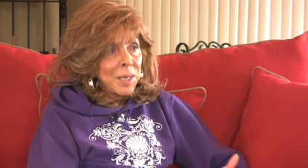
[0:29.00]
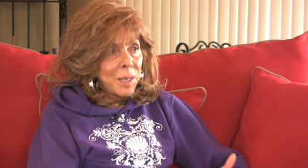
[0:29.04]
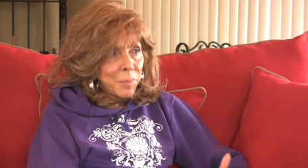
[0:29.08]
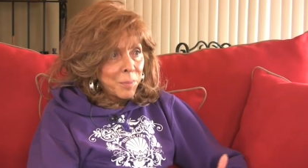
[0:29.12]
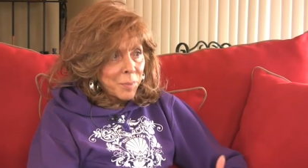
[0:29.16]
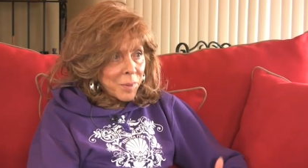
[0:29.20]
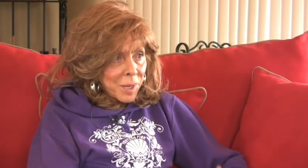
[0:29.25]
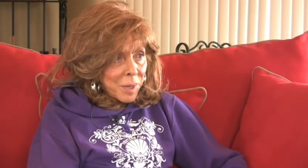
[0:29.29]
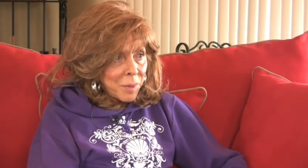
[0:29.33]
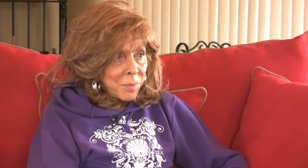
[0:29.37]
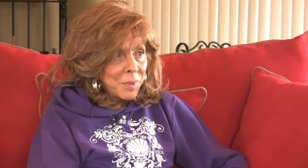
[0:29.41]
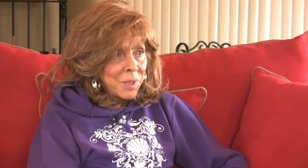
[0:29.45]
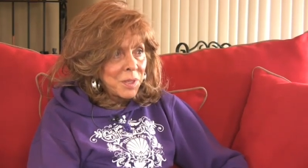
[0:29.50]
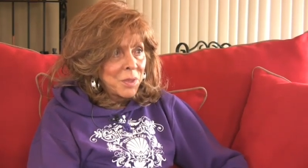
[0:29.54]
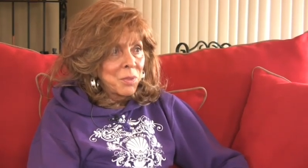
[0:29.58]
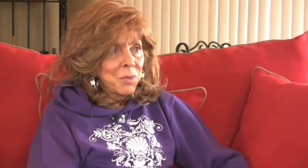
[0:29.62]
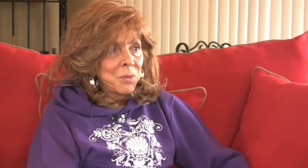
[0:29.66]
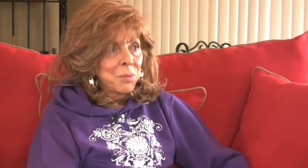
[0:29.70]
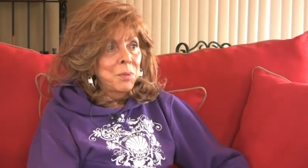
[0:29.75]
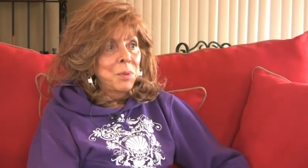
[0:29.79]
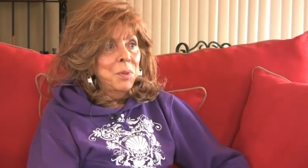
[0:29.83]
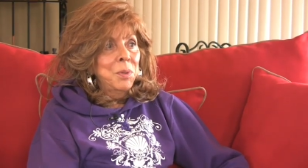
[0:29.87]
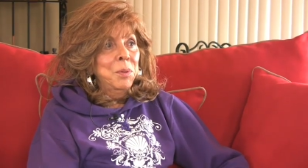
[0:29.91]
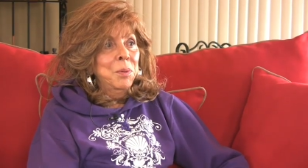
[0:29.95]
kept coming
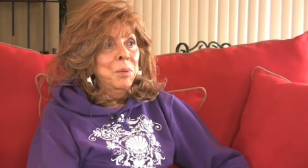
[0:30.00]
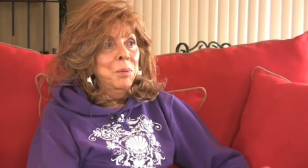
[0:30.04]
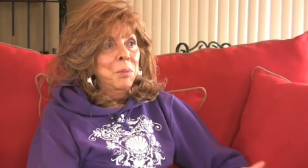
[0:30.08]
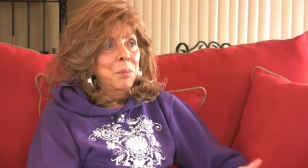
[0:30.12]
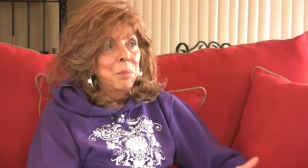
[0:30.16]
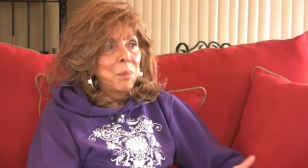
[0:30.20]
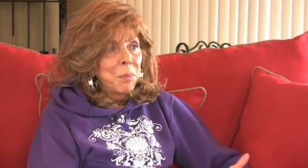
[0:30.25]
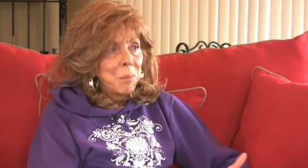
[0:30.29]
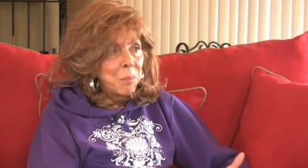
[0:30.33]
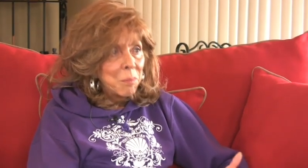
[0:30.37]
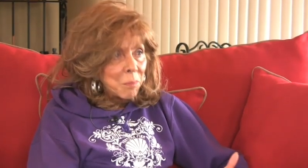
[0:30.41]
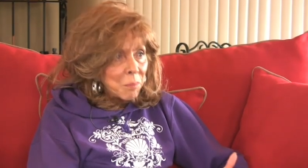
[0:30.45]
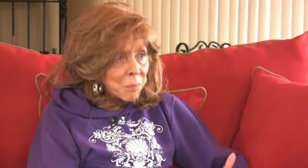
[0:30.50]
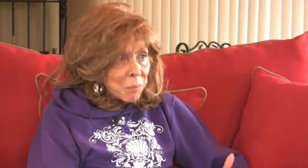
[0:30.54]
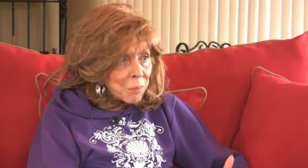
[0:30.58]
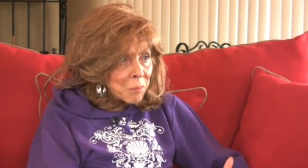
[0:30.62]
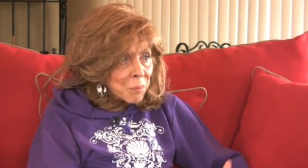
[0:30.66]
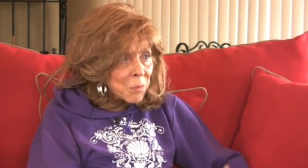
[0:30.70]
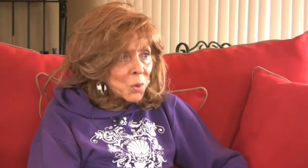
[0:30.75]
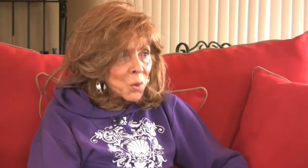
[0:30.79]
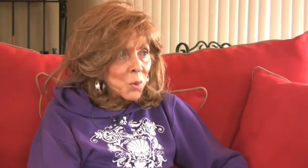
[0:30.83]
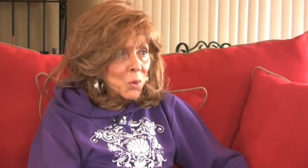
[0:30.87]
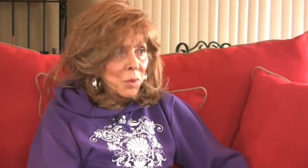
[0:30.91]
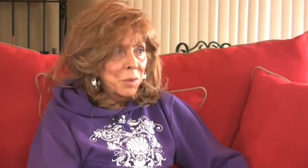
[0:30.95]
through
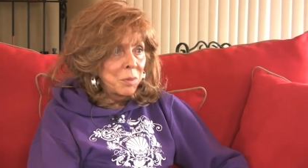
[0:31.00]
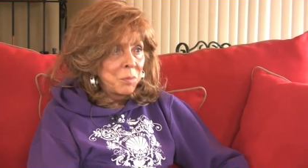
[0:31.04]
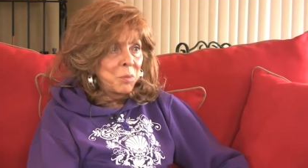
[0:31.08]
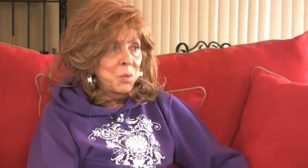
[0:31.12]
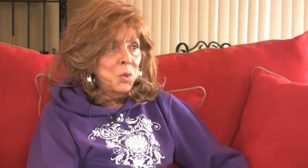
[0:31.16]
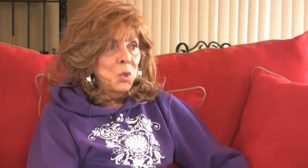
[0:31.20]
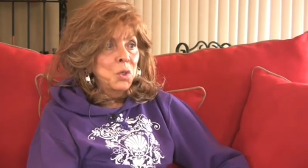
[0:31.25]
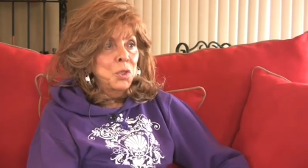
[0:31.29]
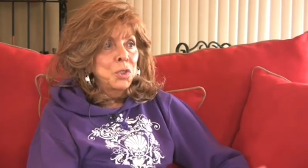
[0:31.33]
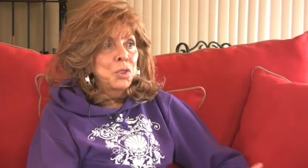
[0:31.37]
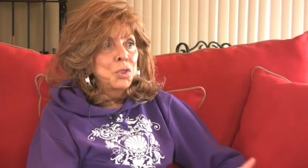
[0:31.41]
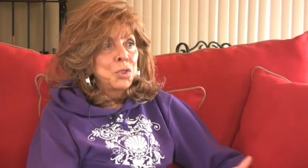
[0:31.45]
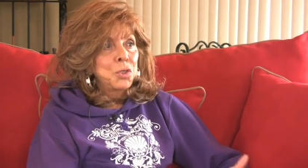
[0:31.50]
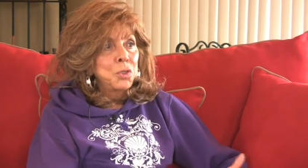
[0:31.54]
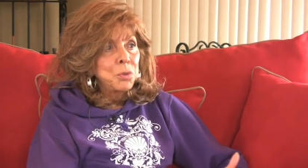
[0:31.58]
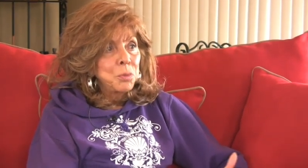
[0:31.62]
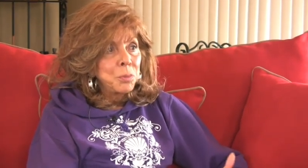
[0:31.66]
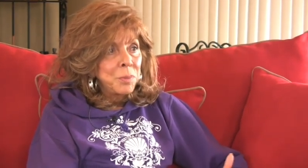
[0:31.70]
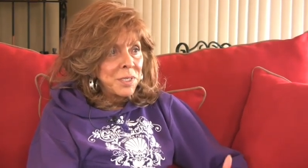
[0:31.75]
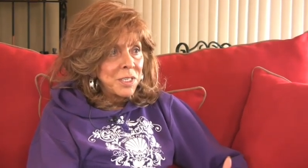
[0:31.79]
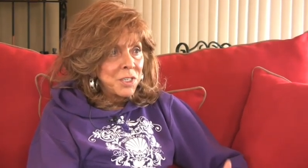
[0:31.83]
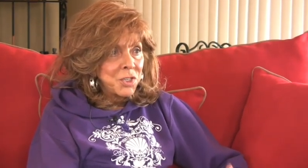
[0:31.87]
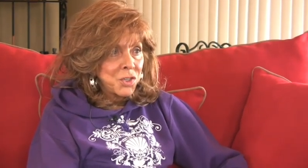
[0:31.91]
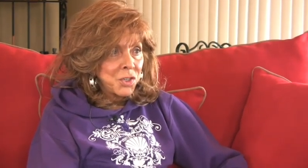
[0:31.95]
more and more to
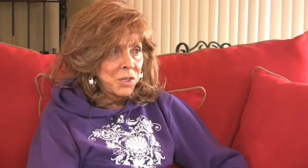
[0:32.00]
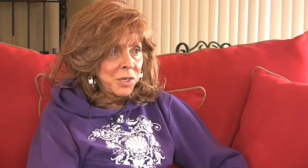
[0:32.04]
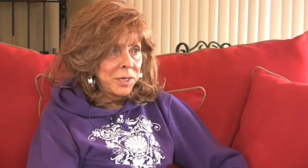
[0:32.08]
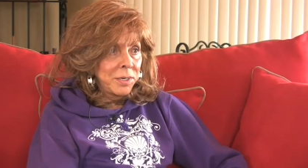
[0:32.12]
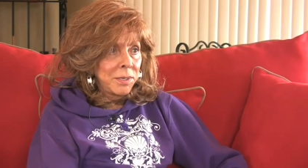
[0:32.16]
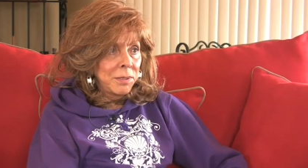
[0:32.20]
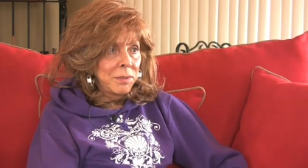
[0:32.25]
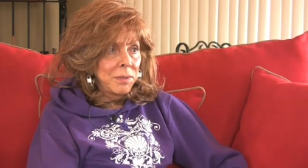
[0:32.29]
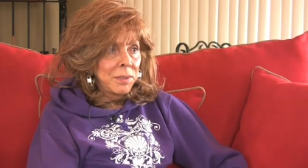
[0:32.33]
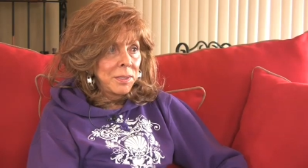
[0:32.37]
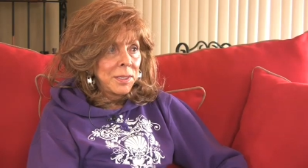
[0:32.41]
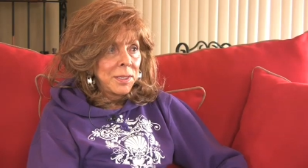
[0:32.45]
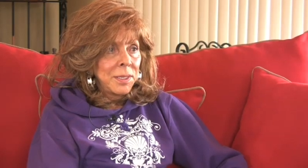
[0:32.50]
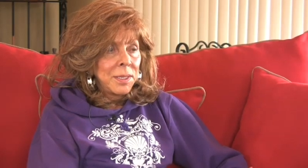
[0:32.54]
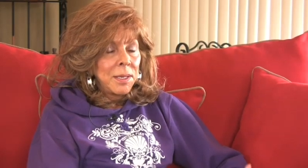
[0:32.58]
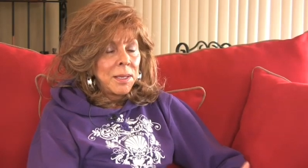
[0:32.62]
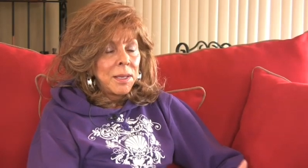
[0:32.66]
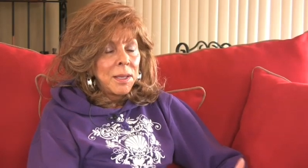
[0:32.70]
be shared.